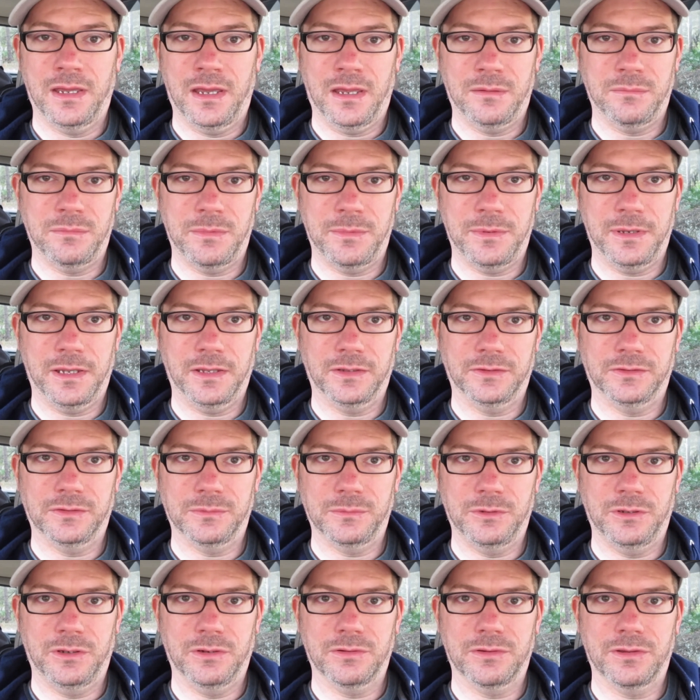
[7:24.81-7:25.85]
and maybe get
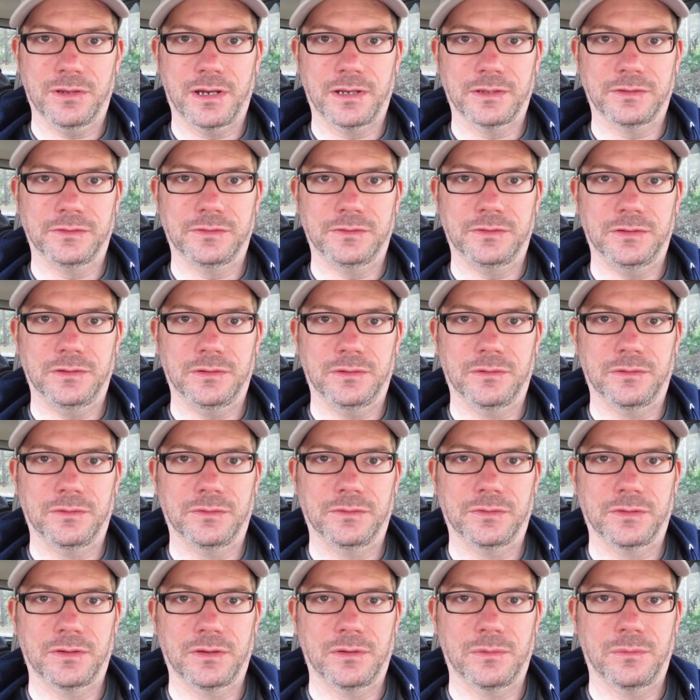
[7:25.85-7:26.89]
some of your thoughts too,
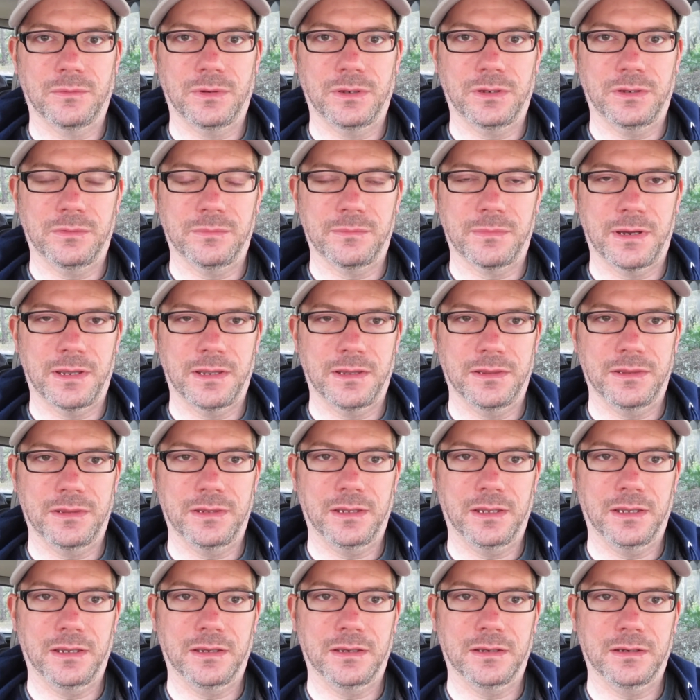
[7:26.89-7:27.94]
as what you might
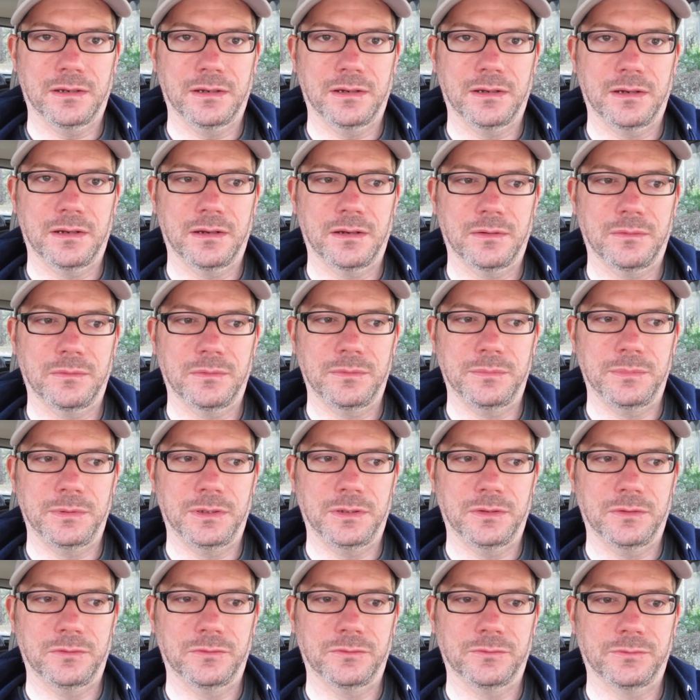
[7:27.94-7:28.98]
think would be
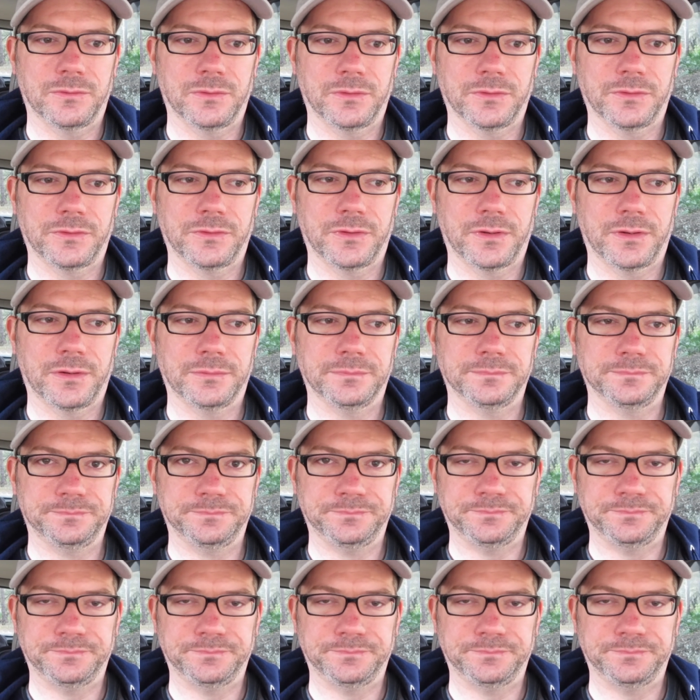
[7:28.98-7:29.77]
useful. So